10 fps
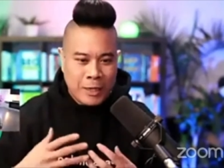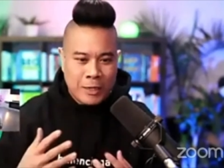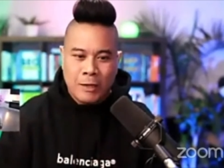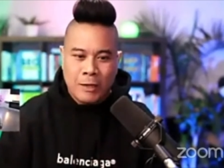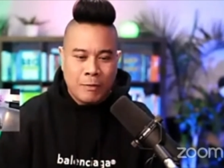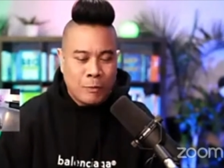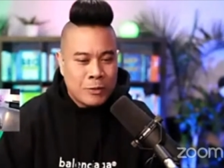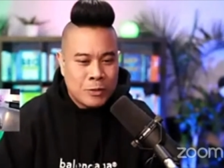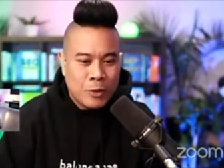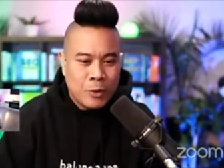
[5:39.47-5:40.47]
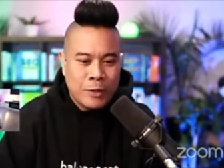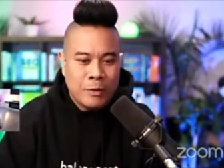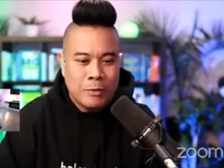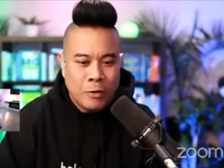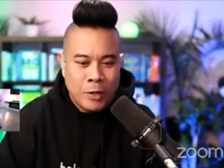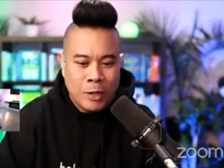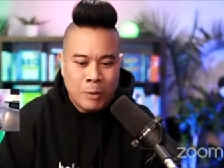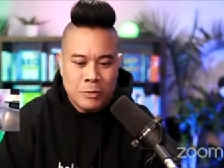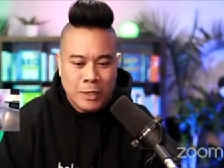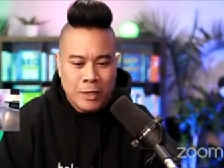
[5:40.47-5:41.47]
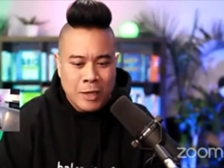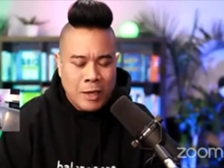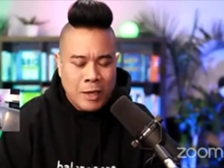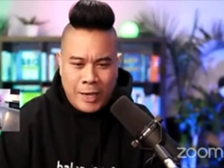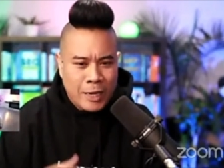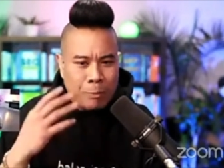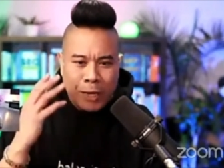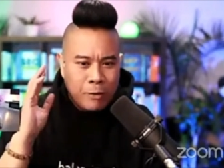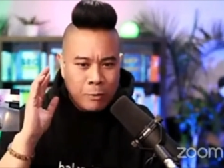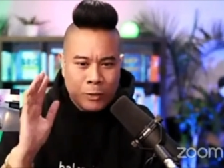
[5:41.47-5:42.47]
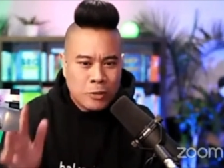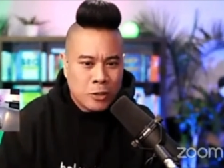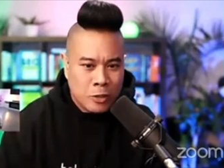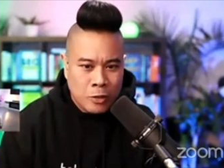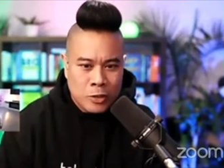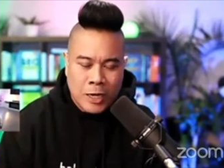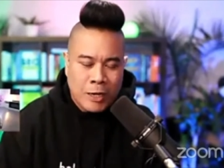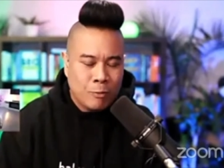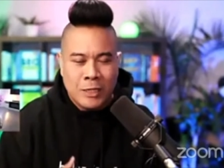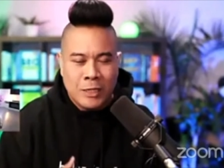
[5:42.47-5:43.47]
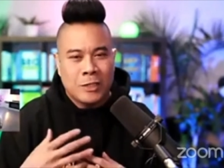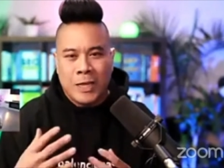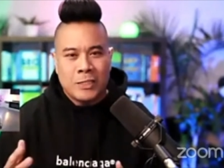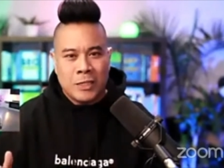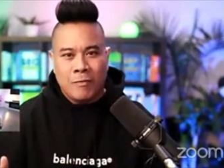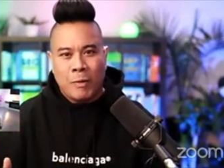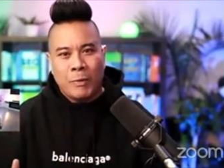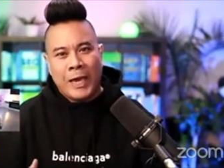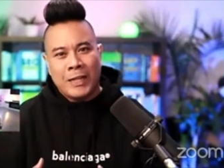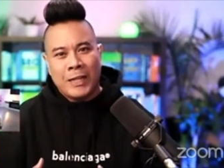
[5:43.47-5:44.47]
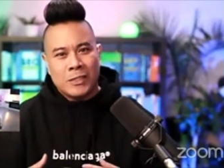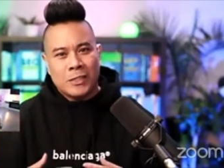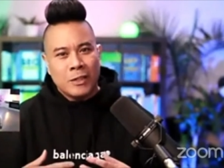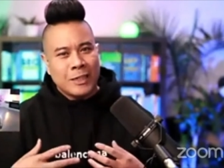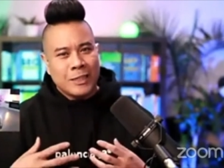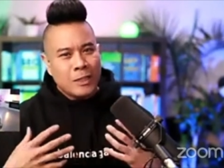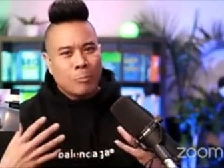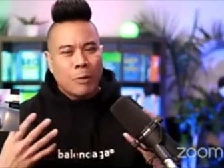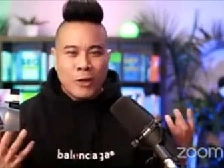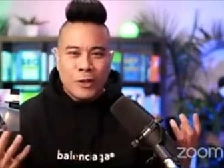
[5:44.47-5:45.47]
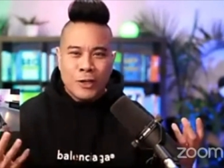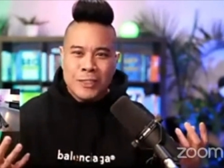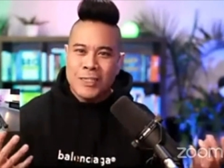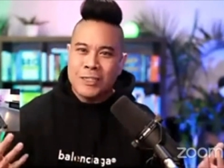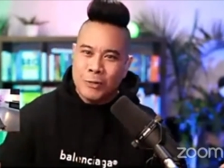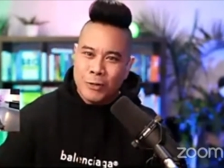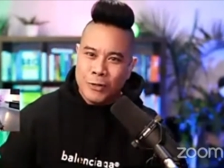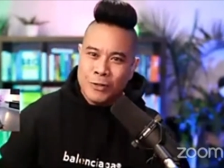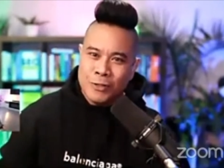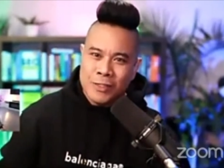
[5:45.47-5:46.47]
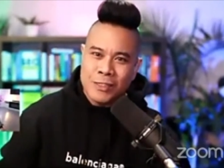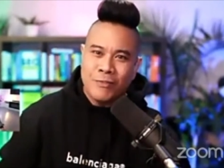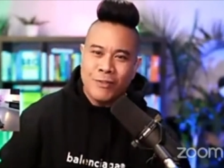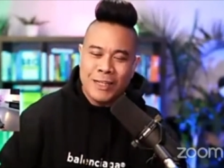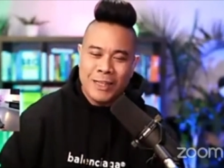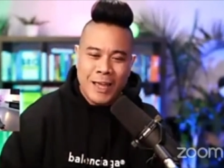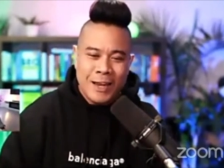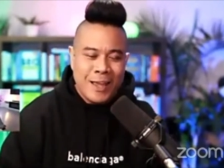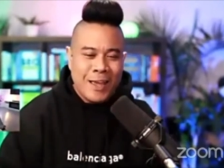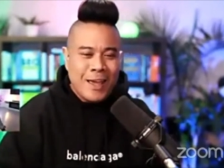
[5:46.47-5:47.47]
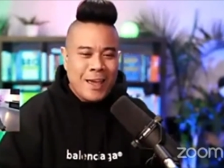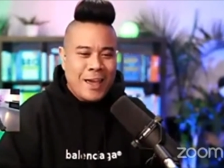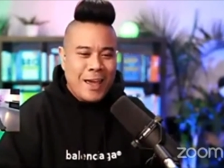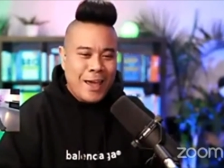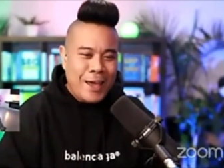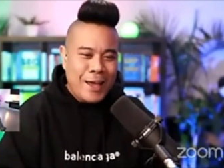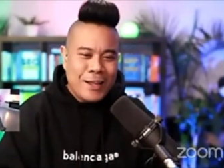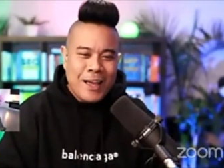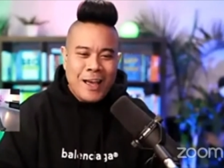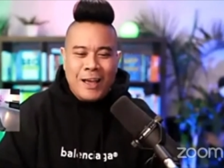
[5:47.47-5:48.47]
like, when I was growing up, I was like, gang banging was huge. I wasn't into that stuff, but we had still like these little brotherhoods, these crews and stuff like that. And